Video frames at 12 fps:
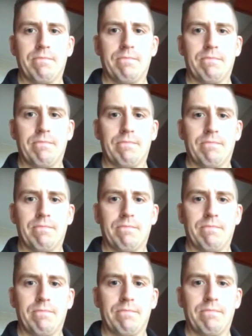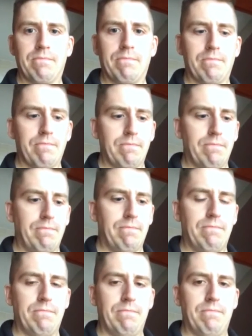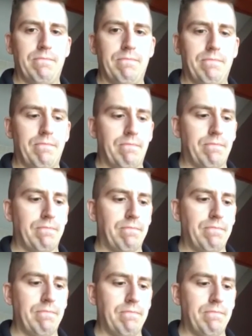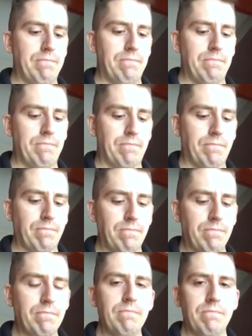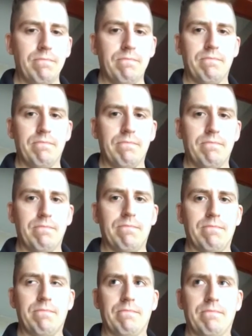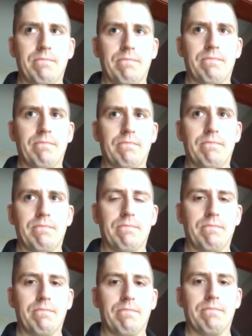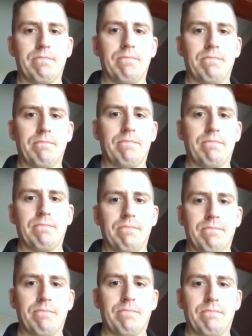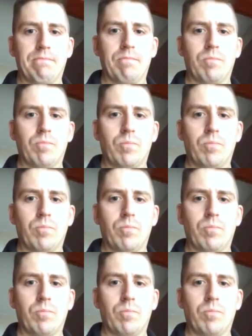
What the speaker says: [no speech]